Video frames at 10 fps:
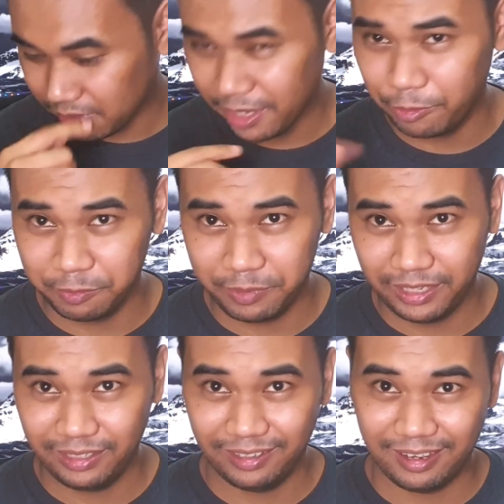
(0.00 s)
It
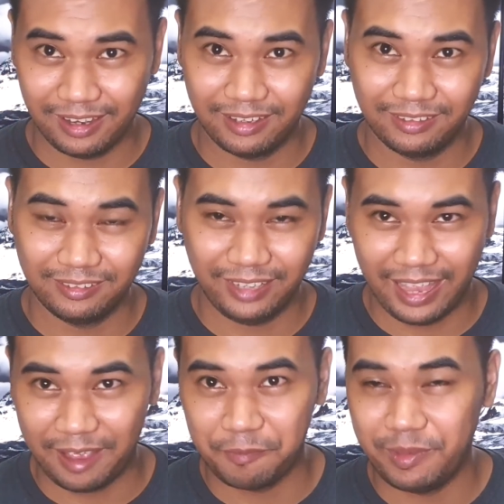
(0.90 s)
be
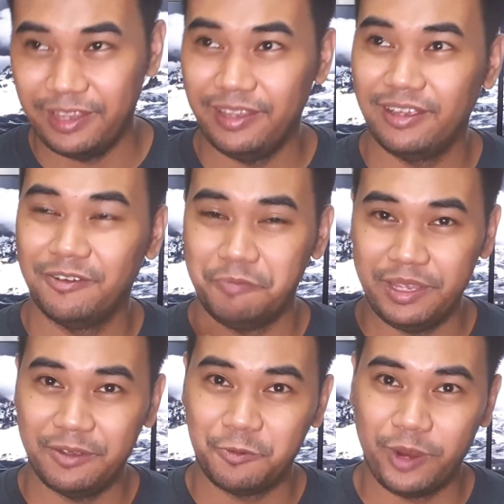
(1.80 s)

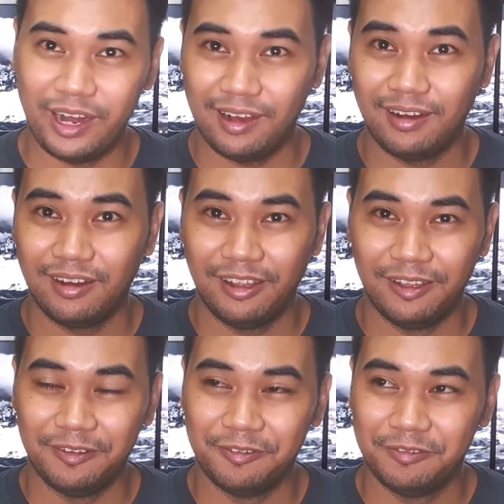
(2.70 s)
be aware
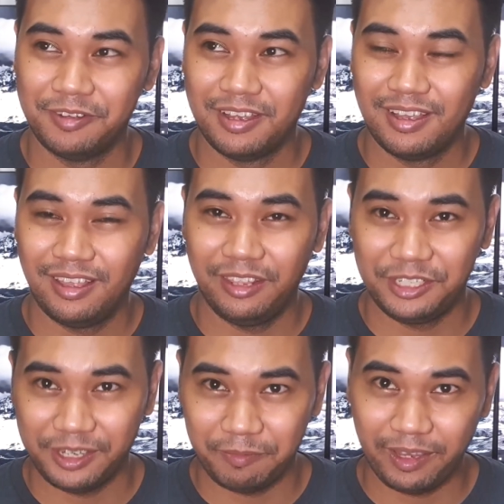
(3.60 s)
of the
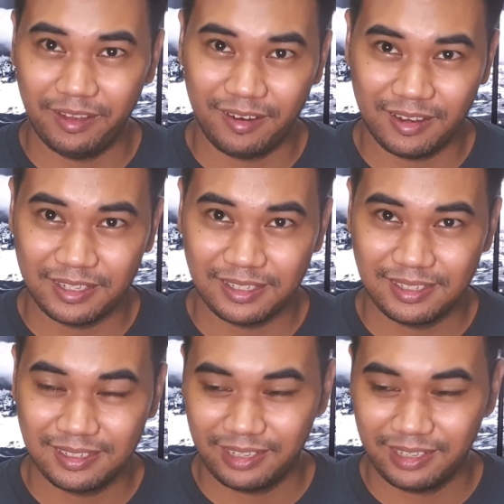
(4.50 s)
shipping costs,